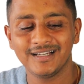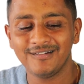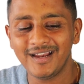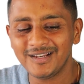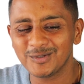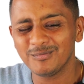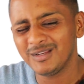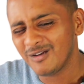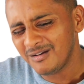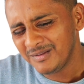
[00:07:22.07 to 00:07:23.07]
Correct? So may
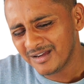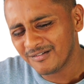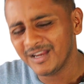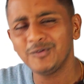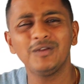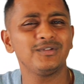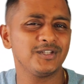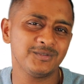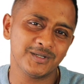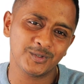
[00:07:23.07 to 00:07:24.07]
not be a great one with
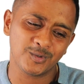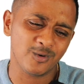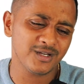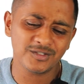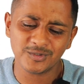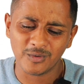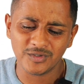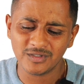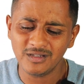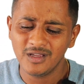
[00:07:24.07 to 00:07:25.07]
respect to coherence,
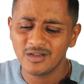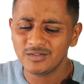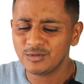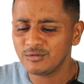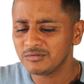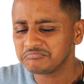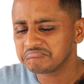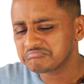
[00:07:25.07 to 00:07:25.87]
cohesion. So